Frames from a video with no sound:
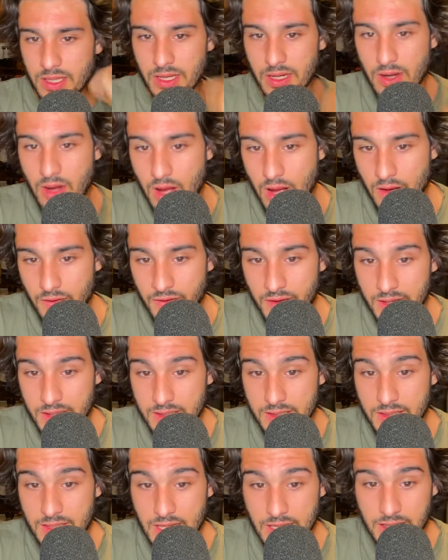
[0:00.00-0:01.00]
in
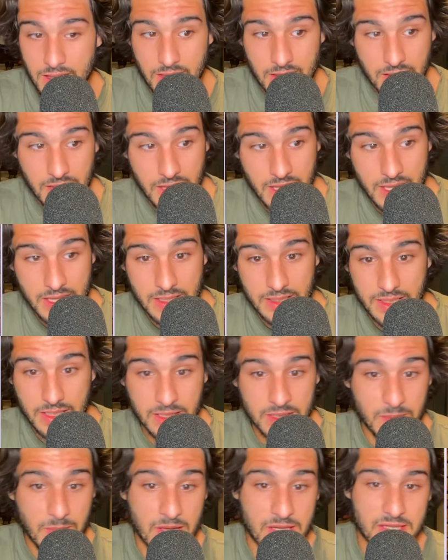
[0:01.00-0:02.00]
offense 10th the
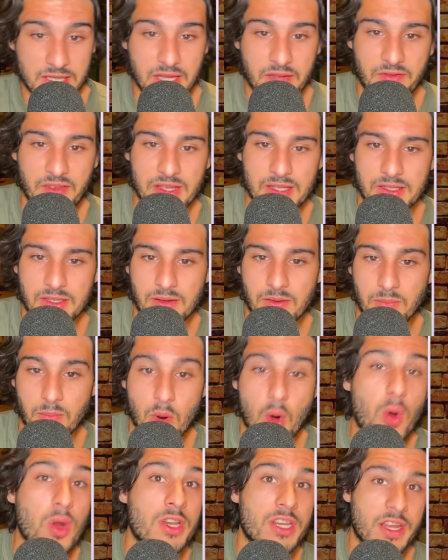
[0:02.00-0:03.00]
sixth best defensive
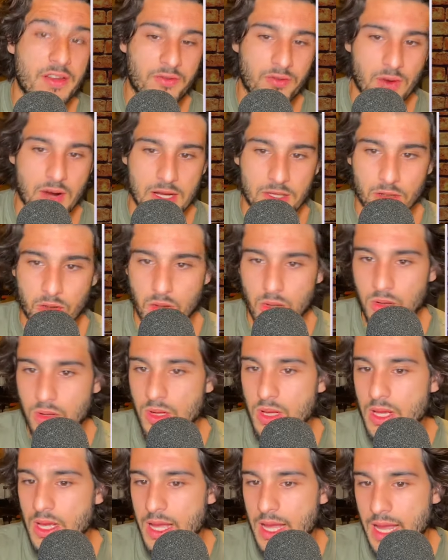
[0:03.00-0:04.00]
point differential
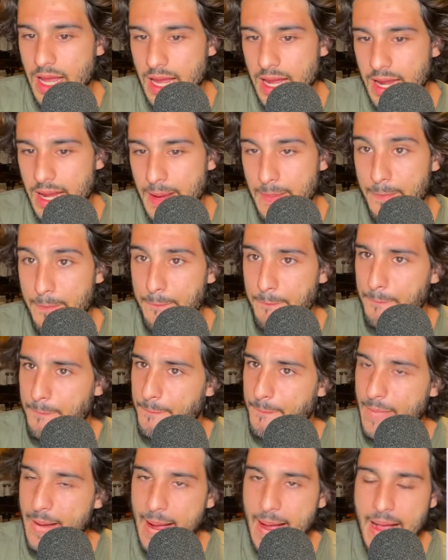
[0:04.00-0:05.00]
and
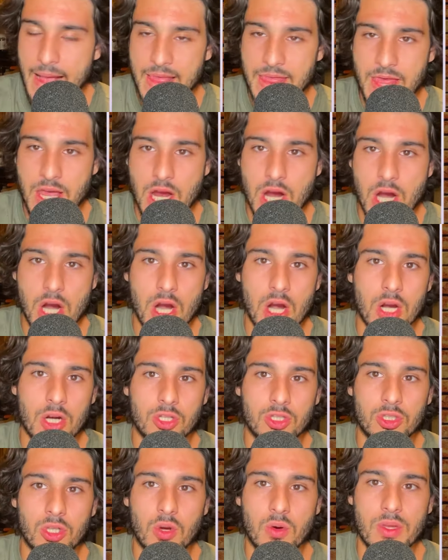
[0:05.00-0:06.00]
they're
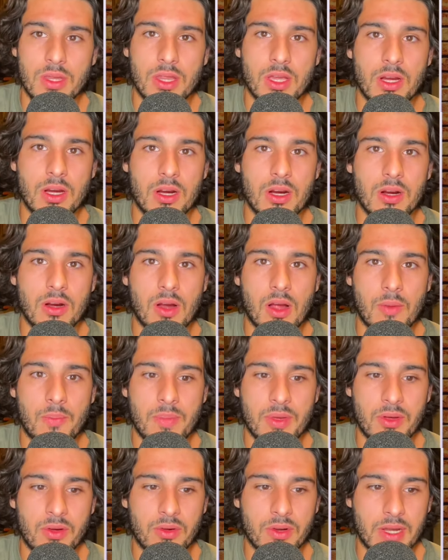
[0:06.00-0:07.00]
showing their
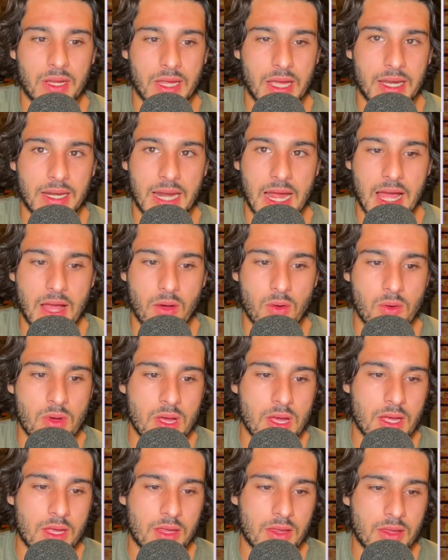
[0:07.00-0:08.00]
ability like now
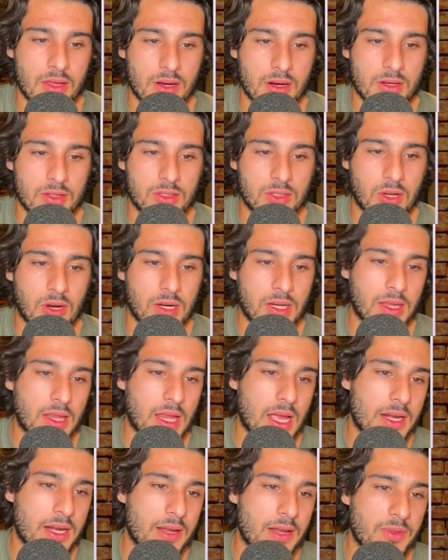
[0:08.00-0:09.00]
their starting
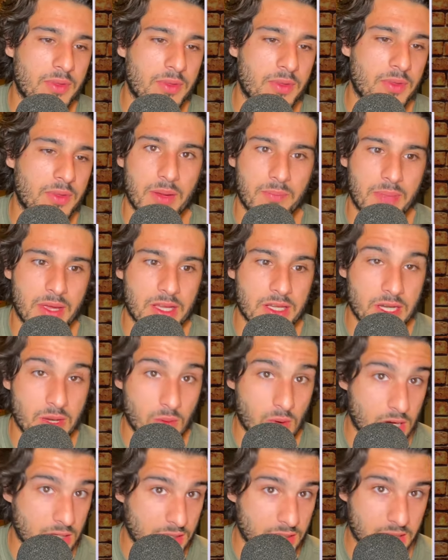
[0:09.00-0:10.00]
lineup they're running pj
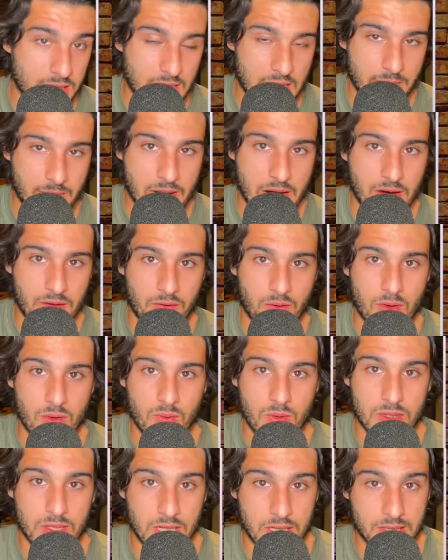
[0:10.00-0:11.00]
washington at power forward
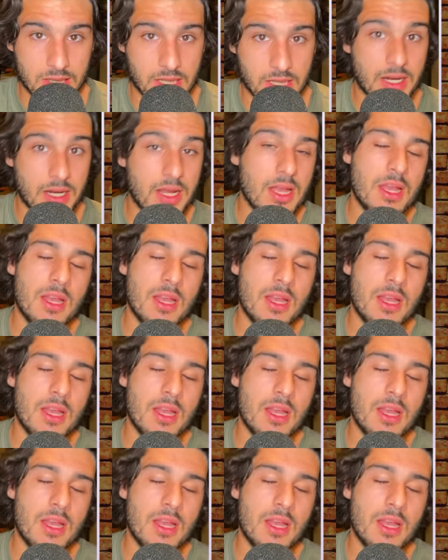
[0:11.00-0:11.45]
which i said